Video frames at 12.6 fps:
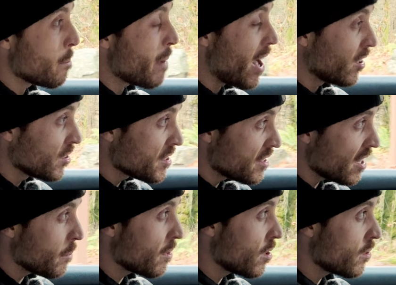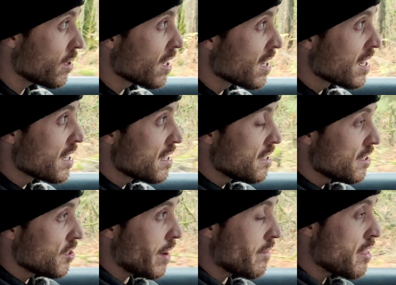balancing mode.
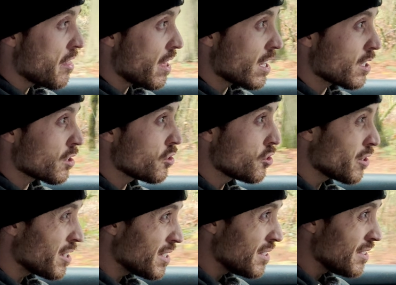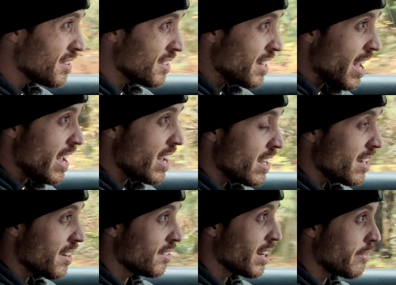So everything should stay
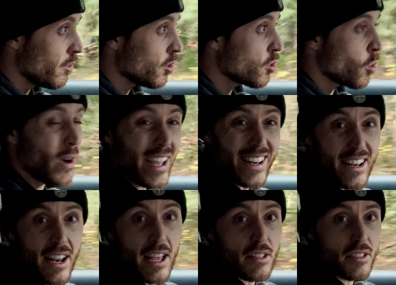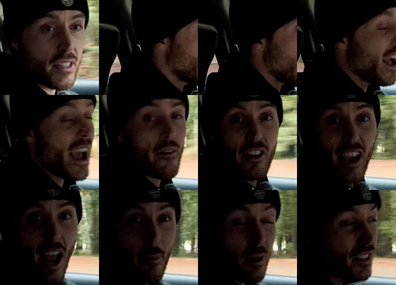level quite nicely. I have the
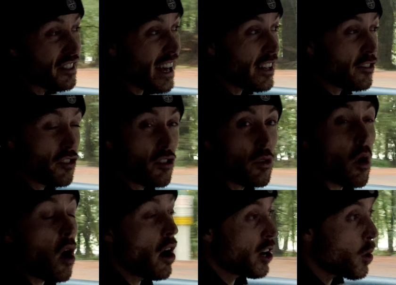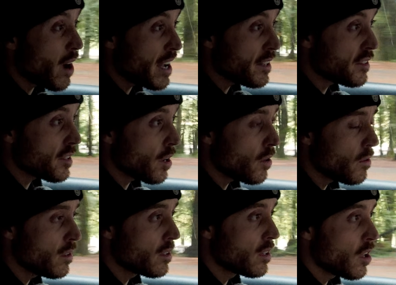camera set to auto ISO
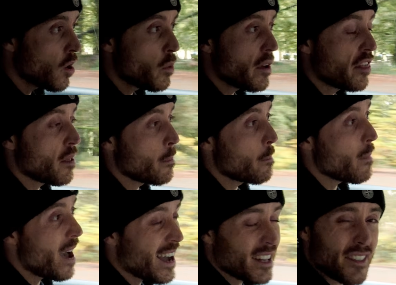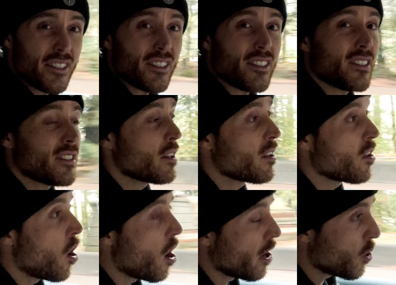with the max
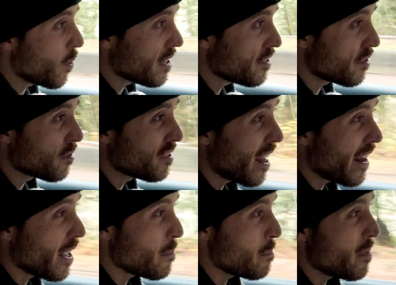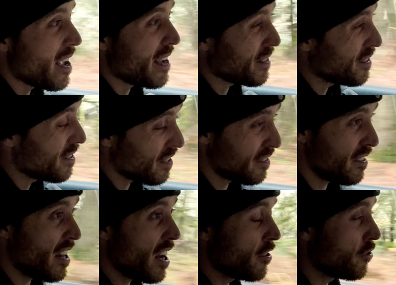auto ISO setting being
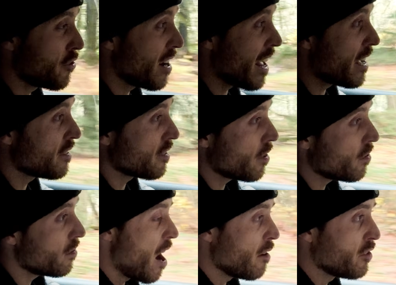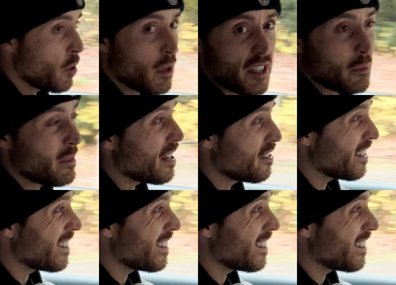1600 ISO. I was doing some testing